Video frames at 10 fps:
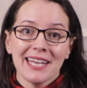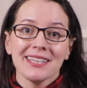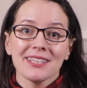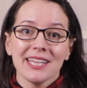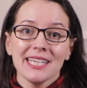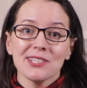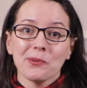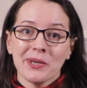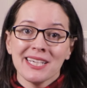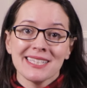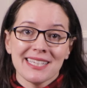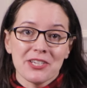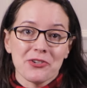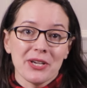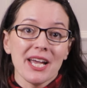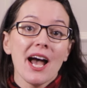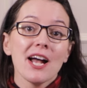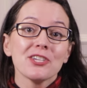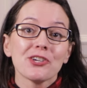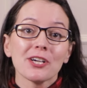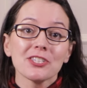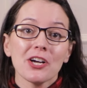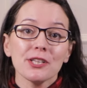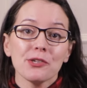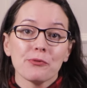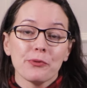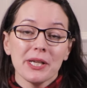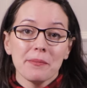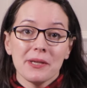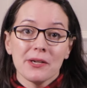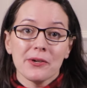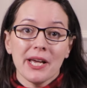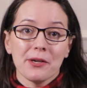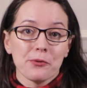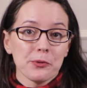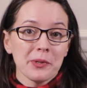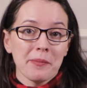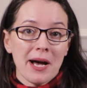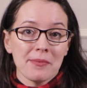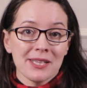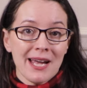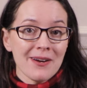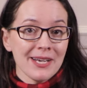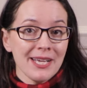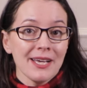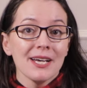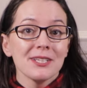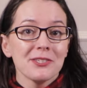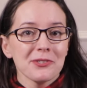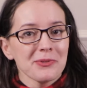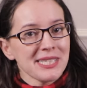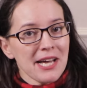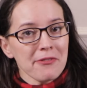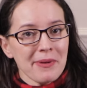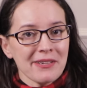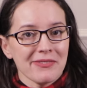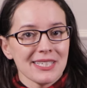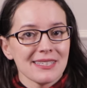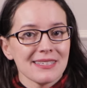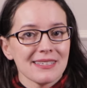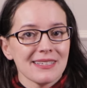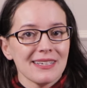and in the late 20th century, dark chocolate reappeared and grew in popularity due to its health benefits.